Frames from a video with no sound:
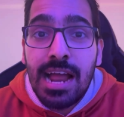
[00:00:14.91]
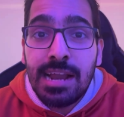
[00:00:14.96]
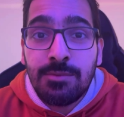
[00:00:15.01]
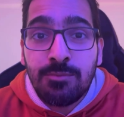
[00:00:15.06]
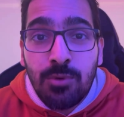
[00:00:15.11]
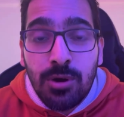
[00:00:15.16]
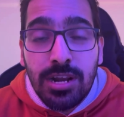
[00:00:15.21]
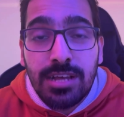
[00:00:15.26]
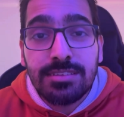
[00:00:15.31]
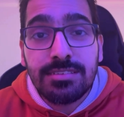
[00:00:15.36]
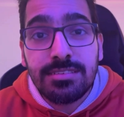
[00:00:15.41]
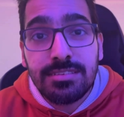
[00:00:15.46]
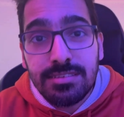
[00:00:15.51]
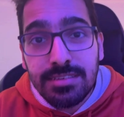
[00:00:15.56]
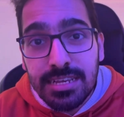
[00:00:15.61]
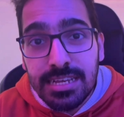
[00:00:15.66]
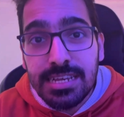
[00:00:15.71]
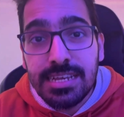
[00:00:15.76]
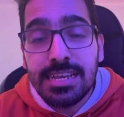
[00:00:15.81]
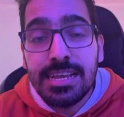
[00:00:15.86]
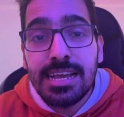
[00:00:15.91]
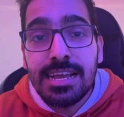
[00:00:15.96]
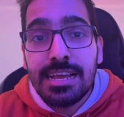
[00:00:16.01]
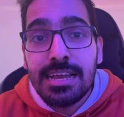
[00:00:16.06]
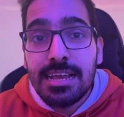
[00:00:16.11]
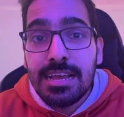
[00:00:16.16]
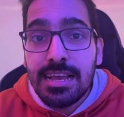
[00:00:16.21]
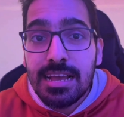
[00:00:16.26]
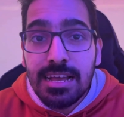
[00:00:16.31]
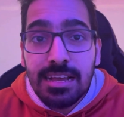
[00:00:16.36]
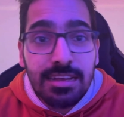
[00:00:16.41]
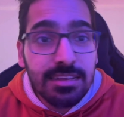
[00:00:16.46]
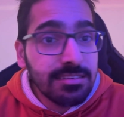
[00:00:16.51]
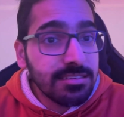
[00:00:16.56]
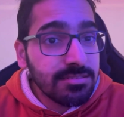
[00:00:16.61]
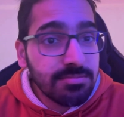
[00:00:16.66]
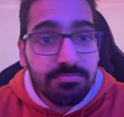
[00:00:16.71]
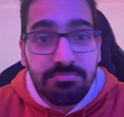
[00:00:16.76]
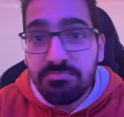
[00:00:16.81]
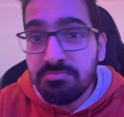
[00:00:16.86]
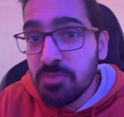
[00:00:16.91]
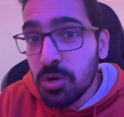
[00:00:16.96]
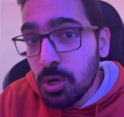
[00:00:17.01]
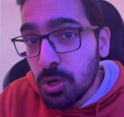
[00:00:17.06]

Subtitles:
and what I see is